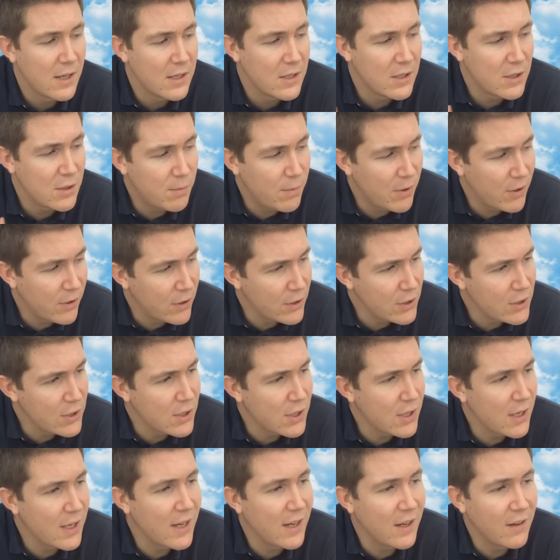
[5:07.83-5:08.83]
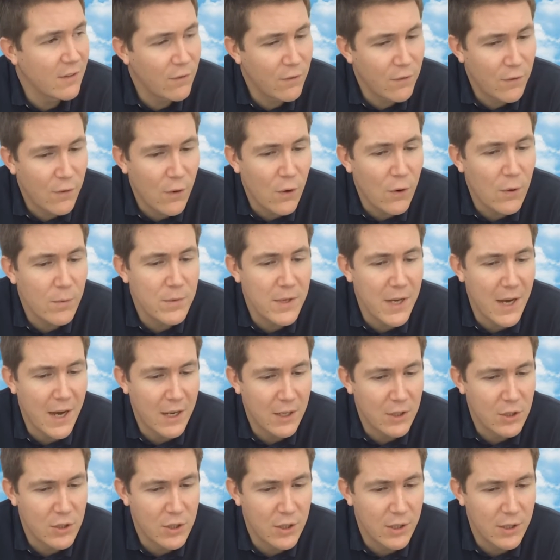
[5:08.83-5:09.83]
spiritually informed
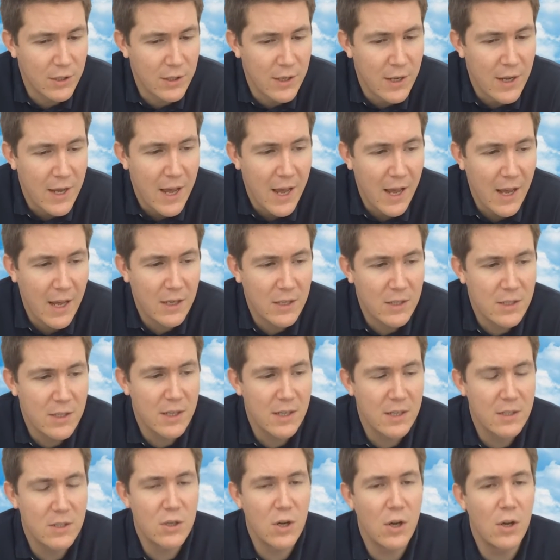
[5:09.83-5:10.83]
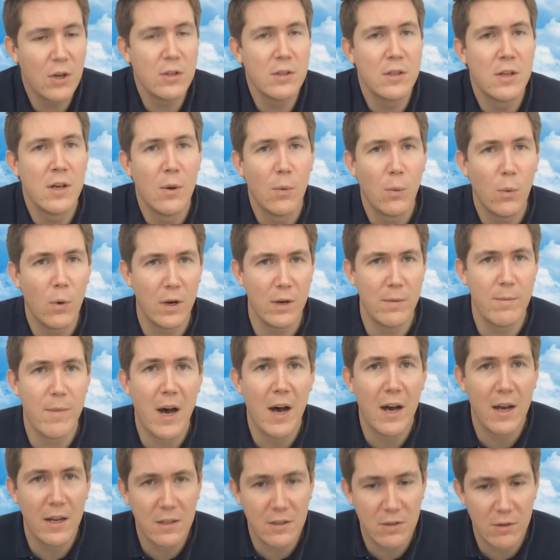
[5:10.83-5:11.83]
action and it's not what am
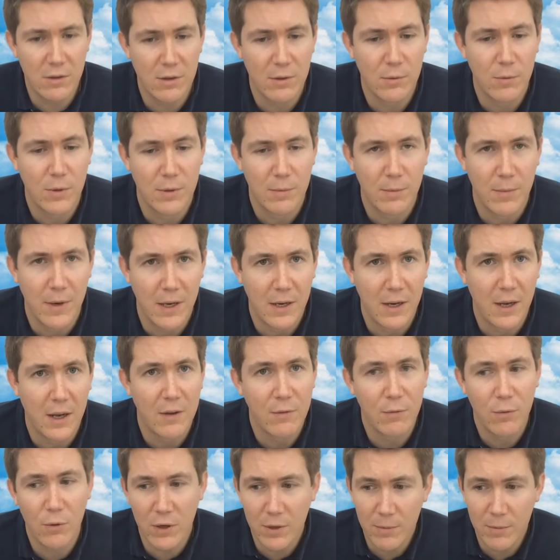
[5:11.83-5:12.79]
I doing with my life,